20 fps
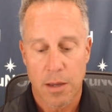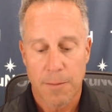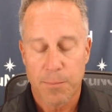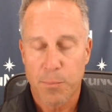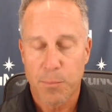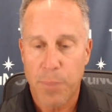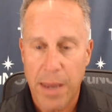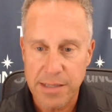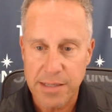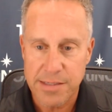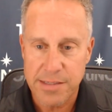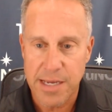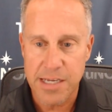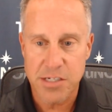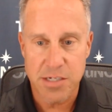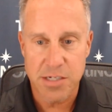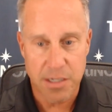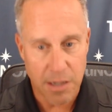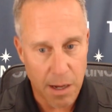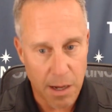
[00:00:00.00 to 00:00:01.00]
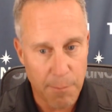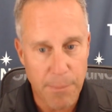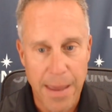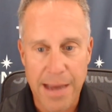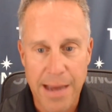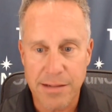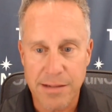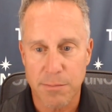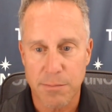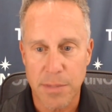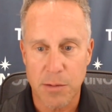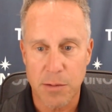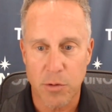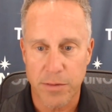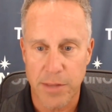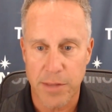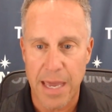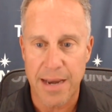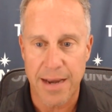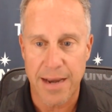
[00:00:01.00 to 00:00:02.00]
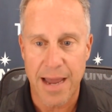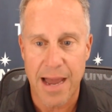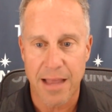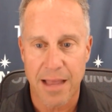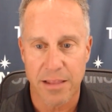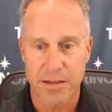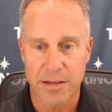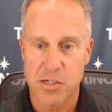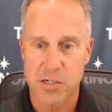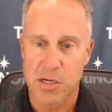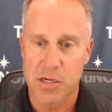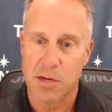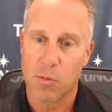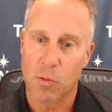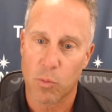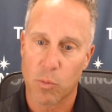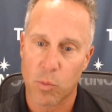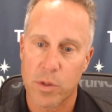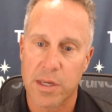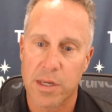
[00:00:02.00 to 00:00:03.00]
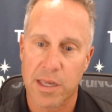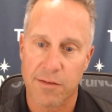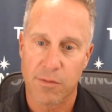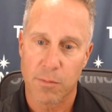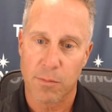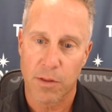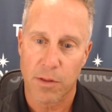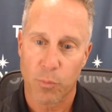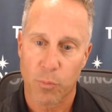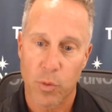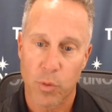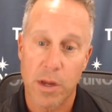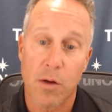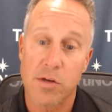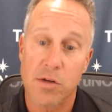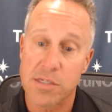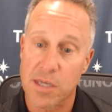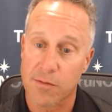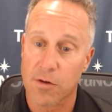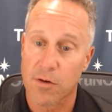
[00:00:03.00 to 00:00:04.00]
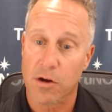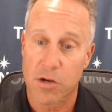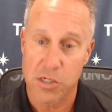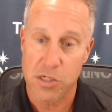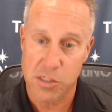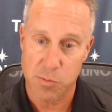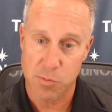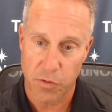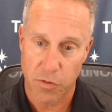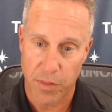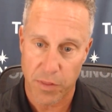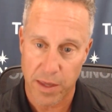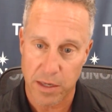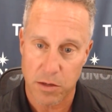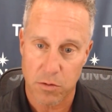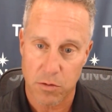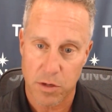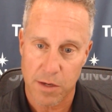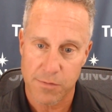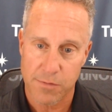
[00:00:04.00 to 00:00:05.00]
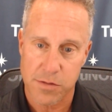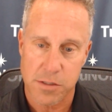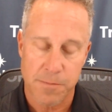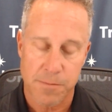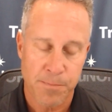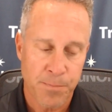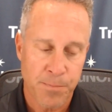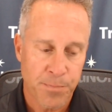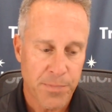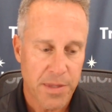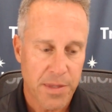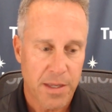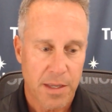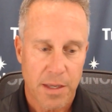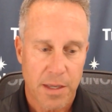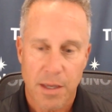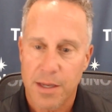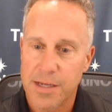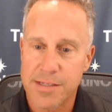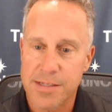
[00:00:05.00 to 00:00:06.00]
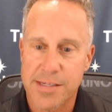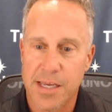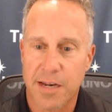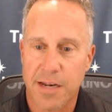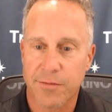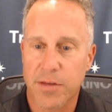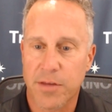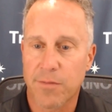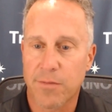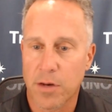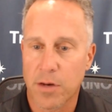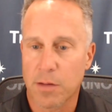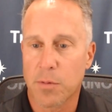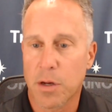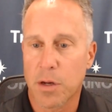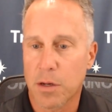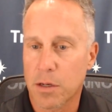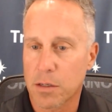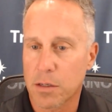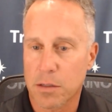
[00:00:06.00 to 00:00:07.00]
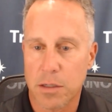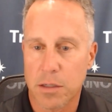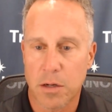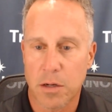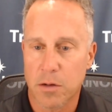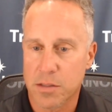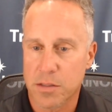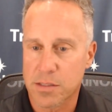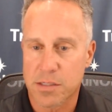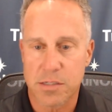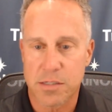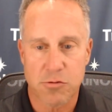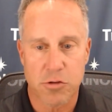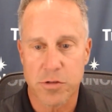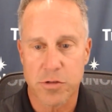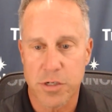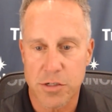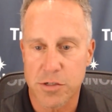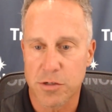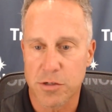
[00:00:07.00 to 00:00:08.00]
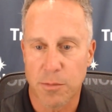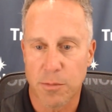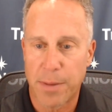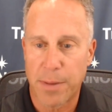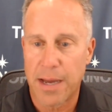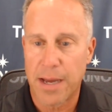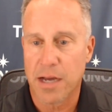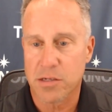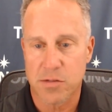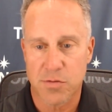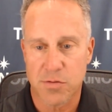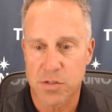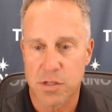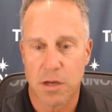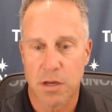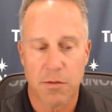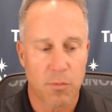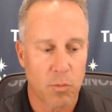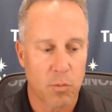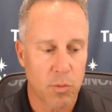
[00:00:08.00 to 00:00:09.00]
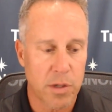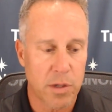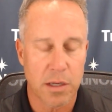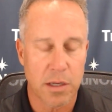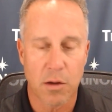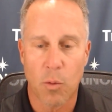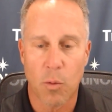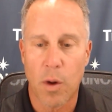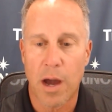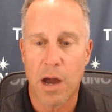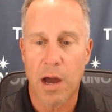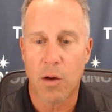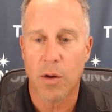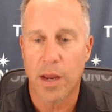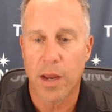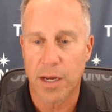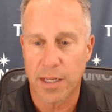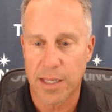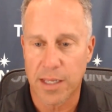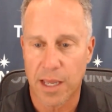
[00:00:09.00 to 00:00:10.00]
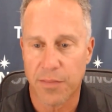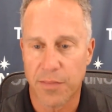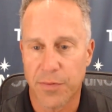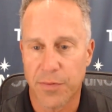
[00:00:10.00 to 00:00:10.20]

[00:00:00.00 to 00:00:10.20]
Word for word: pay attention, come back to me with that knowledge. And when we give them a, we always give our customer thank you gifts. Yep. Instead of giving them a, you know, a traditional box of stuff, we go out and get